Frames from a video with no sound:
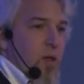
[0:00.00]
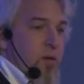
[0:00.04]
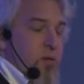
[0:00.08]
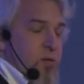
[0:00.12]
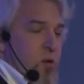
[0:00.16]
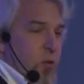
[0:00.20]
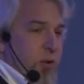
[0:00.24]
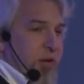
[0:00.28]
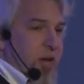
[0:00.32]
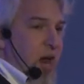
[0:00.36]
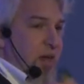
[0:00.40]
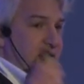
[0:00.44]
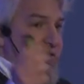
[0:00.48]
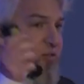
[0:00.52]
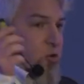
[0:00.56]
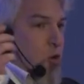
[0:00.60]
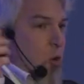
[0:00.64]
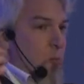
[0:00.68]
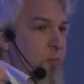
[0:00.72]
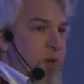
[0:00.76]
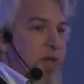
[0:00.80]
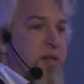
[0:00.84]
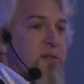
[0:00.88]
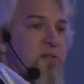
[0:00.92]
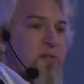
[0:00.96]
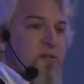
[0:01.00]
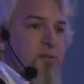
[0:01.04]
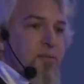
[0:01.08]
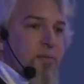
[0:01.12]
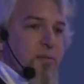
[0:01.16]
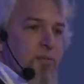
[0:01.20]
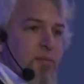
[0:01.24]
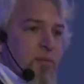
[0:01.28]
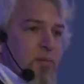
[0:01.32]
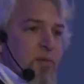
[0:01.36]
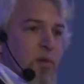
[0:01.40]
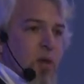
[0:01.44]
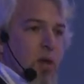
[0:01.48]
so it has commits
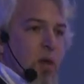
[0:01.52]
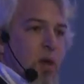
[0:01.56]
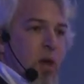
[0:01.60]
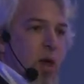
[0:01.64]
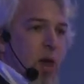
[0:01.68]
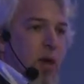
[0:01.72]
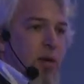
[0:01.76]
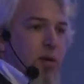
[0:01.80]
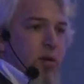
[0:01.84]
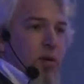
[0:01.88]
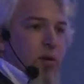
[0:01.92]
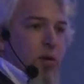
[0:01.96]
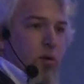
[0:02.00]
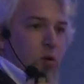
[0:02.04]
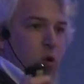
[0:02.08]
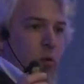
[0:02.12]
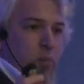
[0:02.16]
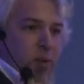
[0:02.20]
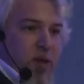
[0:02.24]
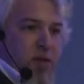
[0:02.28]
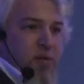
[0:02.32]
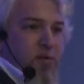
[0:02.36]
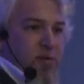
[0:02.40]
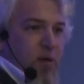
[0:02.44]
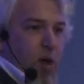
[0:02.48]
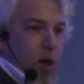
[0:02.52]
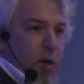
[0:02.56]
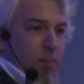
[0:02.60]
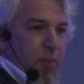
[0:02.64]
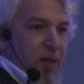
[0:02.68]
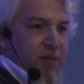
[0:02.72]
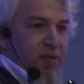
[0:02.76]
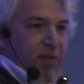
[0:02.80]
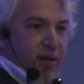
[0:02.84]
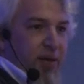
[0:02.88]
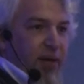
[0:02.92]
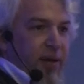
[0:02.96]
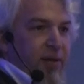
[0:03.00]
and commits are
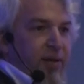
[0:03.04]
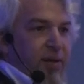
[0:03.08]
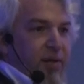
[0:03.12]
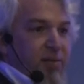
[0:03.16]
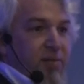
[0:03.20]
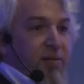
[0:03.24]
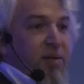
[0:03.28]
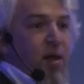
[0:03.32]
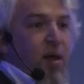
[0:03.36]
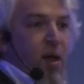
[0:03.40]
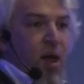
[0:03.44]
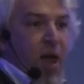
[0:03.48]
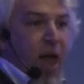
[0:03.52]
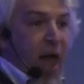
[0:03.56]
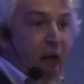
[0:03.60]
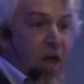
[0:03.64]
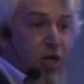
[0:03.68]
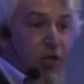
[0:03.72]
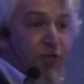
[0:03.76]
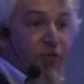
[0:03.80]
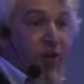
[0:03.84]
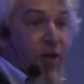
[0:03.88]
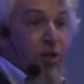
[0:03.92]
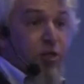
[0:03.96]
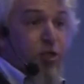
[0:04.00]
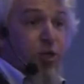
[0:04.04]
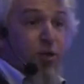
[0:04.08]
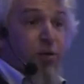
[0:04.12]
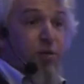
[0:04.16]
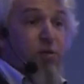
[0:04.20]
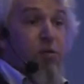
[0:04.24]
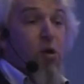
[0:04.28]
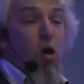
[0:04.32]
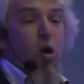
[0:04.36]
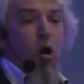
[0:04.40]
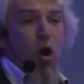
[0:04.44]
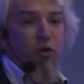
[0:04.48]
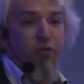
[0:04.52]
basically these hash
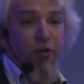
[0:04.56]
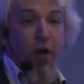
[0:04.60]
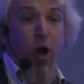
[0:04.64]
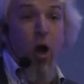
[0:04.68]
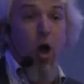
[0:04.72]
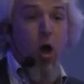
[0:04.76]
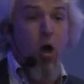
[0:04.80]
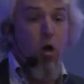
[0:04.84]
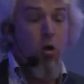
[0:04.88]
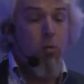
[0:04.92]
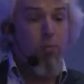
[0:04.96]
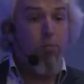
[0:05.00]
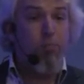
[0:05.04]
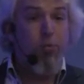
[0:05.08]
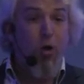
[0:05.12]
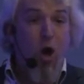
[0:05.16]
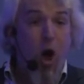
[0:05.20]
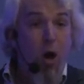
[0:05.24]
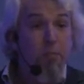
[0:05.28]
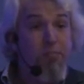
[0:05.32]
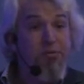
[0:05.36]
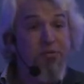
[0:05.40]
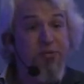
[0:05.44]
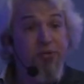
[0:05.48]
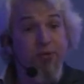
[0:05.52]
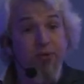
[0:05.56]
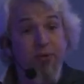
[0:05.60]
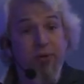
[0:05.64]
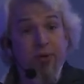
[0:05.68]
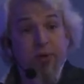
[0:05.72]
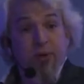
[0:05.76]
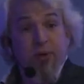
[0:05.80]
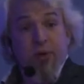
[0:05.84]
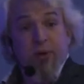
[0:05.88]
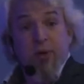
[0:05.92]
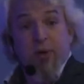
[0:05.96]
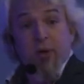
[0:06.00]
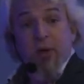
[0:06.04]
functions over blobs
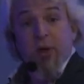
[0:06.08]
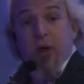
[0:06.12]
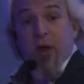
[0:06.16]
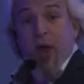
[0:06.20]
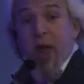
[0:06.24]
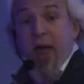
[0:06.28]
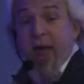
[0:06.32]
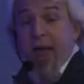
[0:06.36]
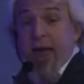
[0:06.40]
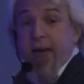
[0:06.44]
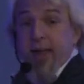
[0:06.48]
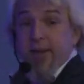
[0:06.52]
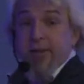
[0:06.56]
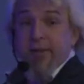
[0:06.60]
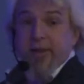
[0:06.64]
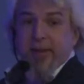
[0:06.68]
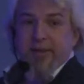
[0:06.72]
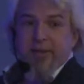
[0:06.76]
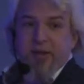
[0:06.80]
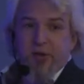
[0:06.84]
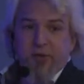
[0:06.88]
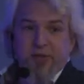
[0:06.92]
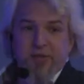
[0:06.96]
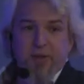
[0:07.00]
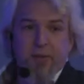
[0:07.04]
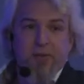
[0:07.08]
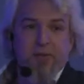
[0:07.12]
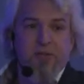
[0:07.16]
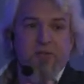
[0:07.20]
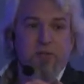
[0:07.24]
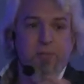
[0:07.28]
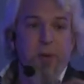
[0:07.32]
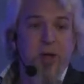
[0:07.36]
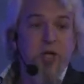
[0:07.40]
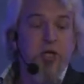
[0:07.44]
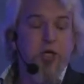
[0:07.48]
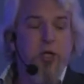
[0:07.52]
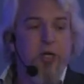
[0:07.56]
and there's a
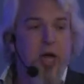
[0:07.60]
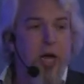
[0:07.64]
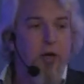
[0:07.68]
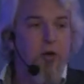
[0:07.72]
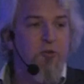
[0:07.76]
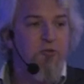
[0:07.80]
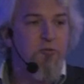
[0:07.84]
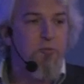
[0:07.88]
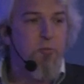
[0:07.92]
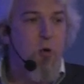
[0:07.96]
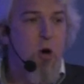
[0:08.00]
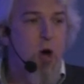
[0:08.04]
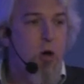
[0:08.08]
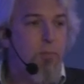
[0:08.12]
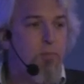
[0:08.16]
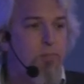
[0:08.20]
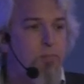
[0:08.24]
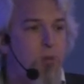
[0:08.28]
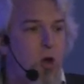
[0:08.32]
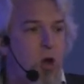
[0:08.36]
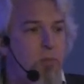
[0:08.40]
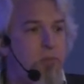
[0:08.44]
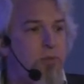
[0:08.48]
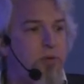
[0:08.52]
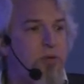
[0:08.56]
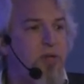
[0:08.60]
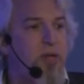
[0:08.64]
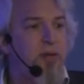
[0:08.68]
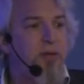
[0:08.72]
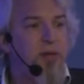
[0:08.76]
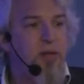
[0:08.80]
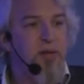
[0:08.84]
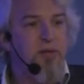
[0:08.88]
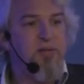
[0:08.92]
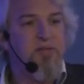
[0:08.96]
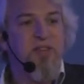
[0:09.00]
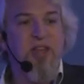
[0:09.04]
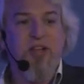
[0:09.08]
special kind of blob
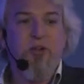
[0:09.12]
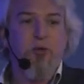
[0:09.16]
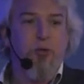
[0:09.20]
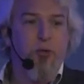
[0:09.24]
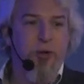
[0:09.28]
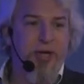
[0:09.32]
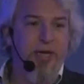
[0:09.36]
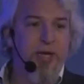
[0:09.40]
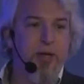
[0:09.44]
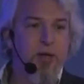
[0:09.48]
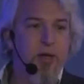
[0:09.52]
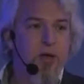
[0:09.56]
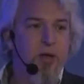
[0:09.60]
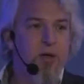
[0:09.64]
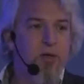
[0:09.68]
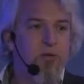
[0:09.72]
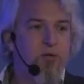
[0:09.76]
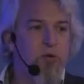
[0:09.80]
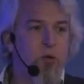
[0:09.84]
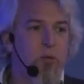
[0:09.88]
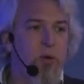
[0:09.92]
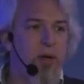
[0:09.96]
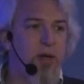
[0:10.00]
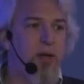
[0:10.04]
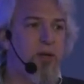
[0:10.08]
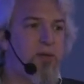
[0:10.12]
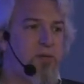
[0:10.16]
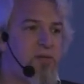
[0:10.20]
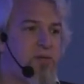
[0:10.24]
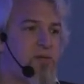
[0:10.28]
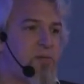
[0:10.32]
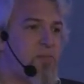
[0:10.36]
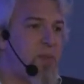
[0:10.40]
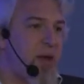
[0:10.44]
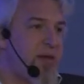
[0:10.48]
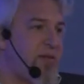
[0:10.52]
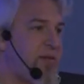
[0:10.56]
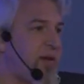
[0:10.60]
that is the tree. So
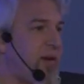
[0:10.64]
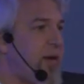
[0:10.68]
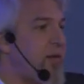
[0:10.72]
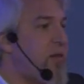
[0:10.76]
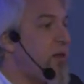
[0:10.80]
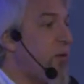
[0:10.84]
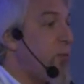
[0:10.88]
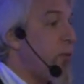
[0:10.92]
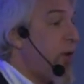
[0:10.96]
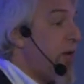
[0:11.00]
it's basically the